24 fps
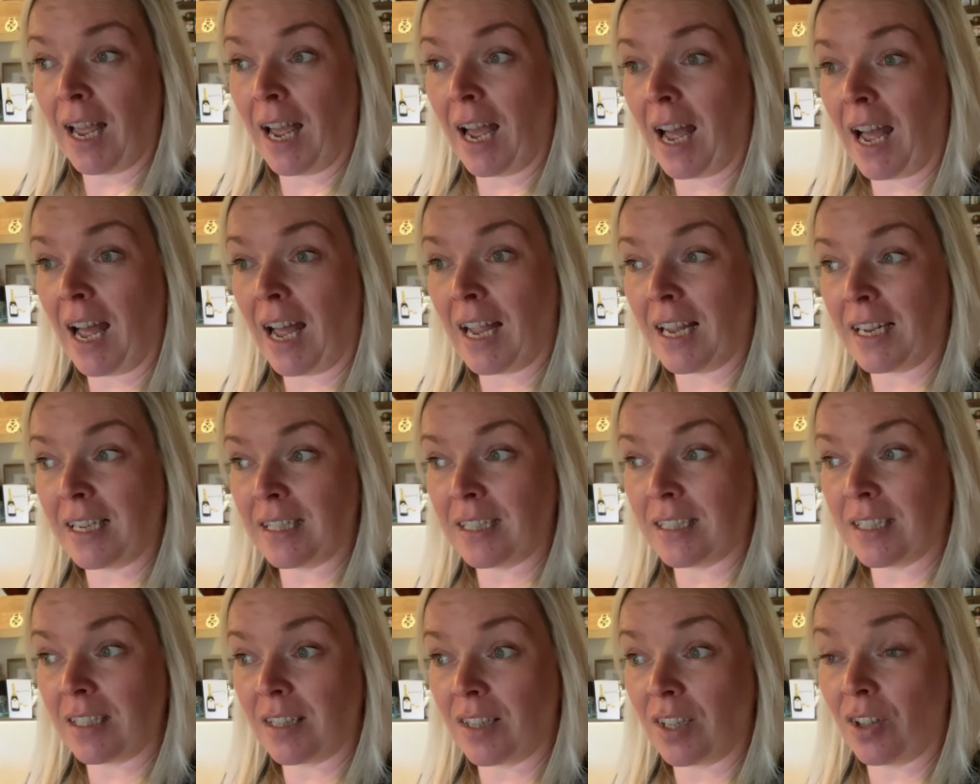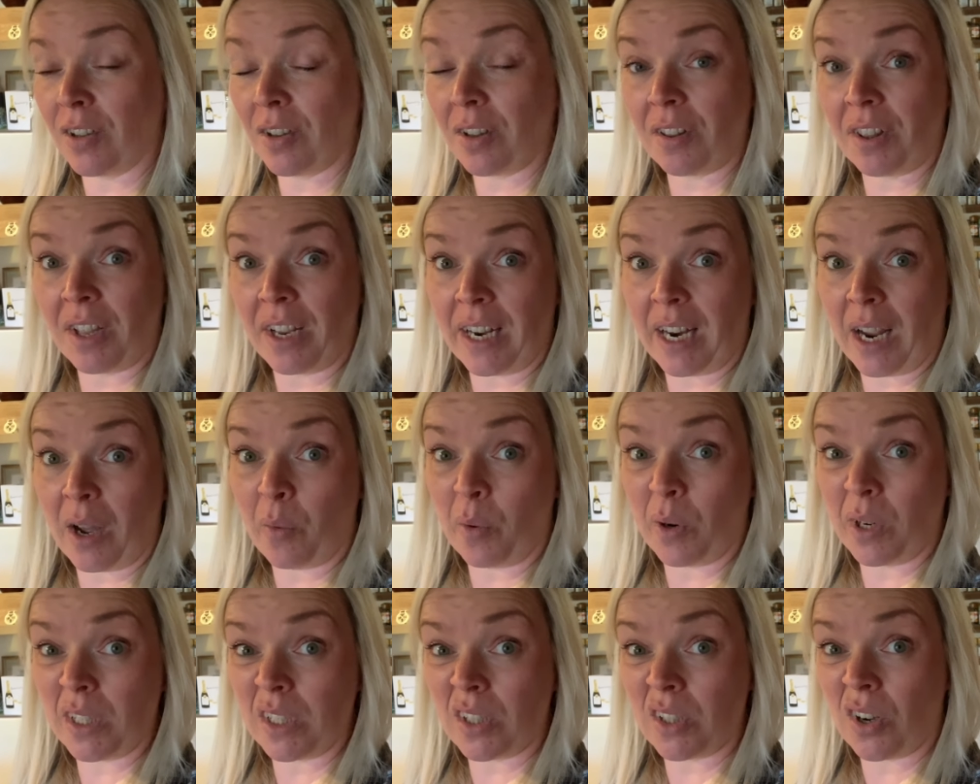And the other thing that I
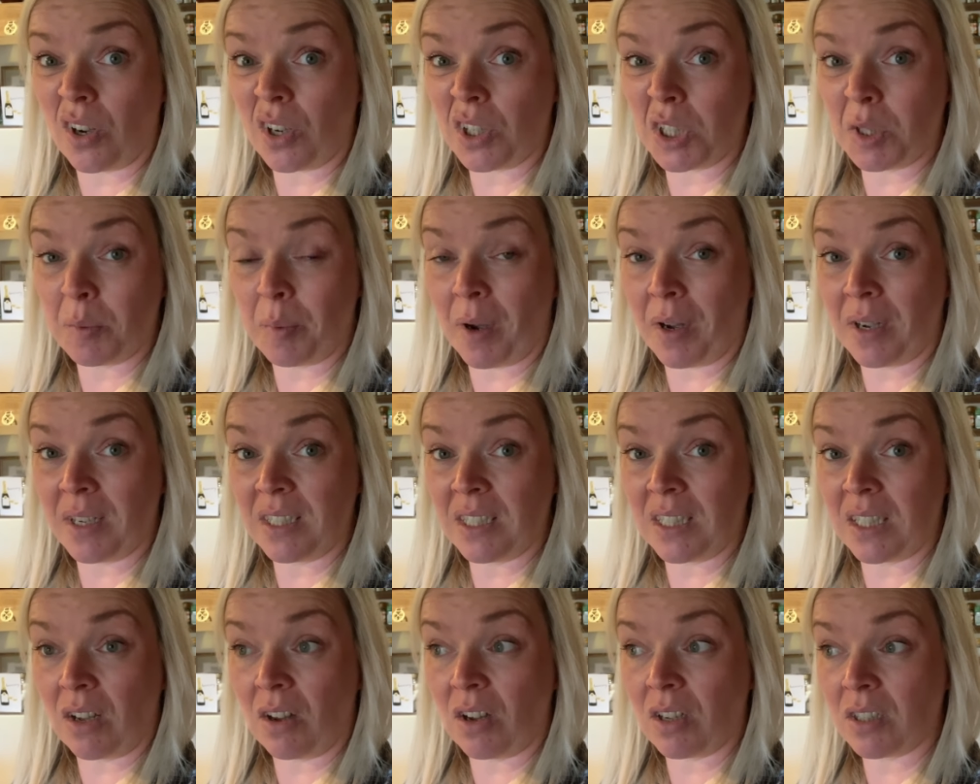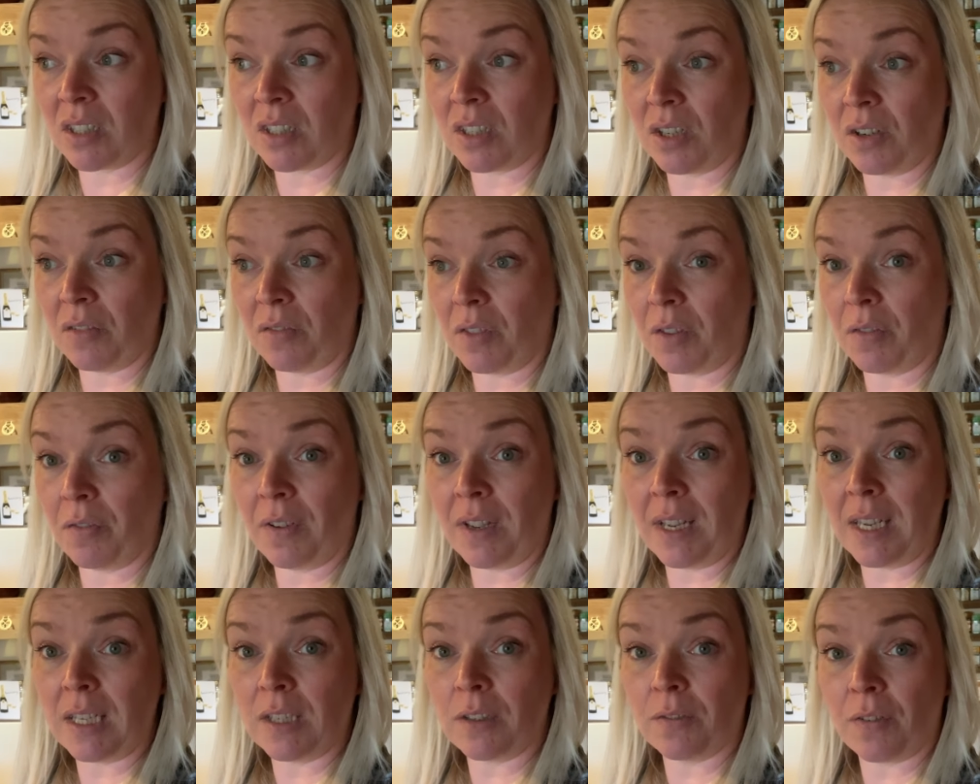wanted to talk to you about is the cost of the
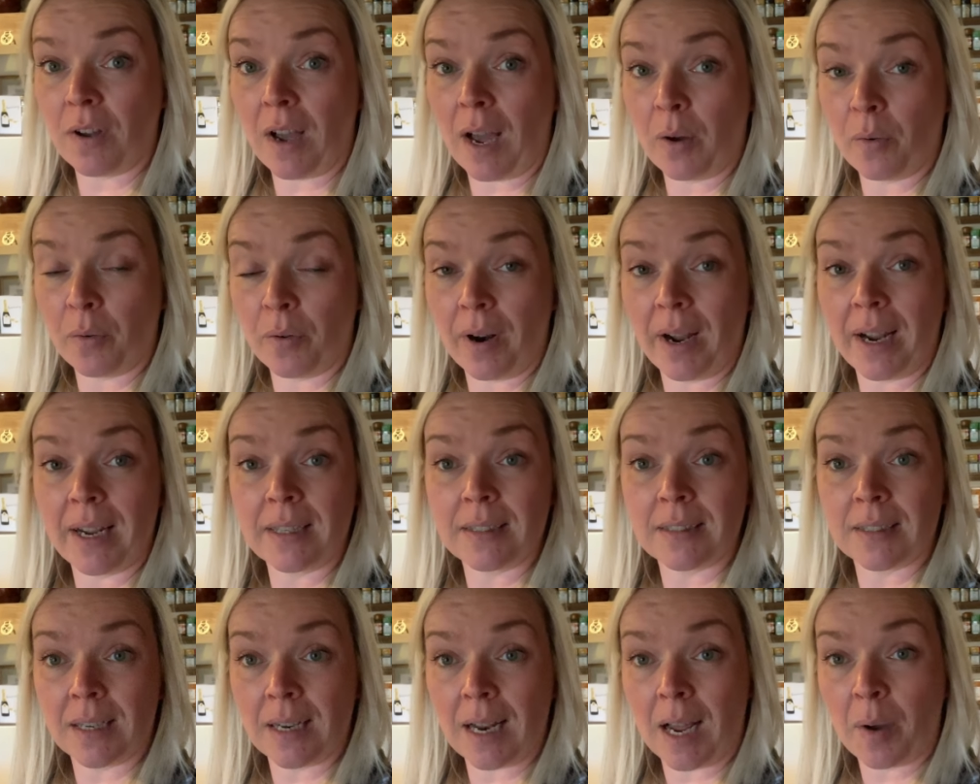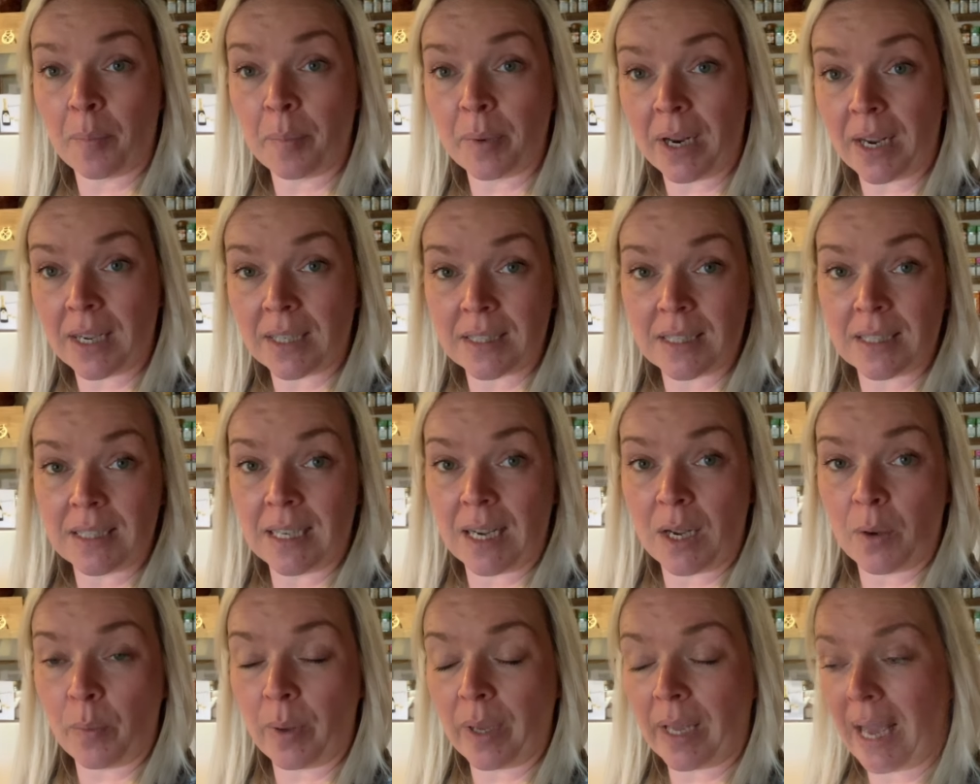feed for our eggs and how many eggs a
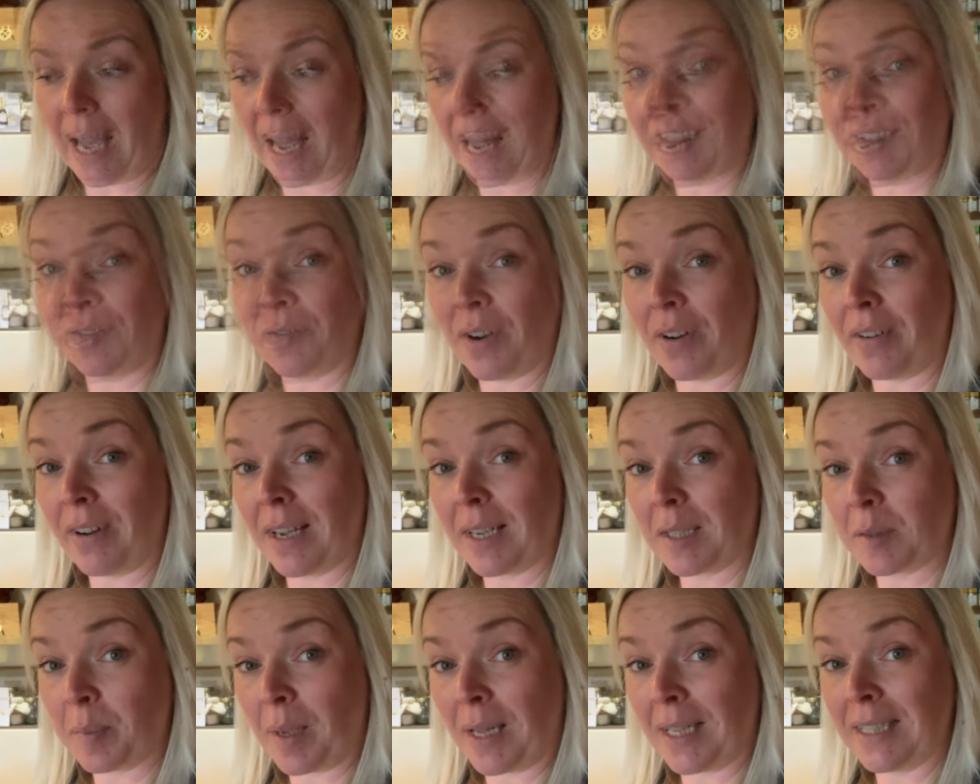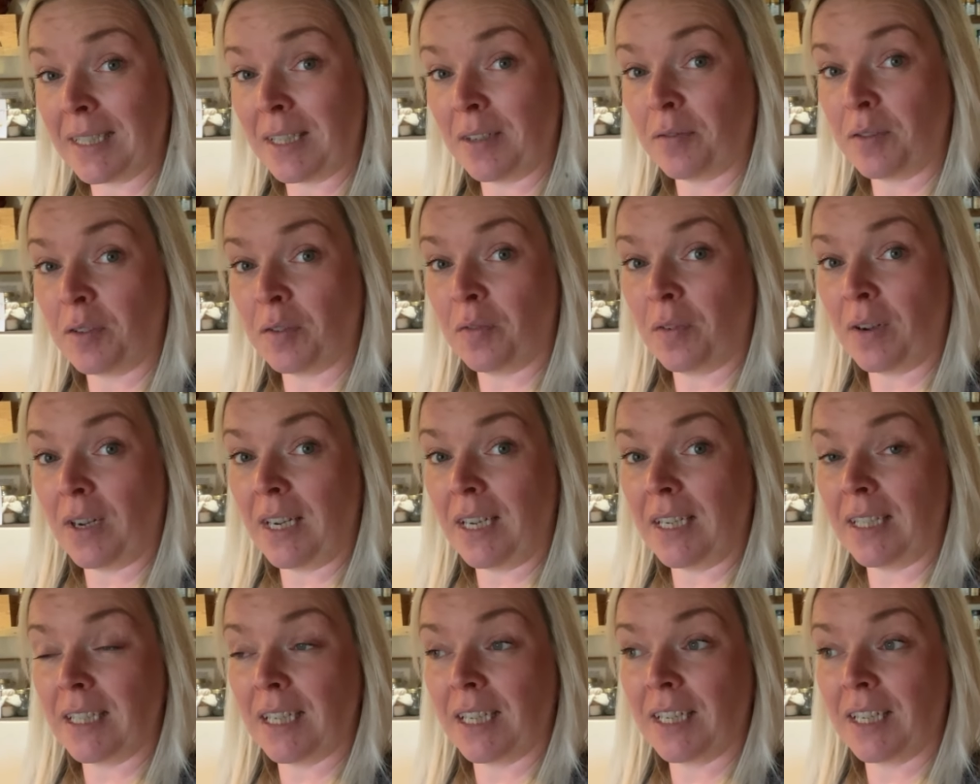day we get. It's very expensive to feed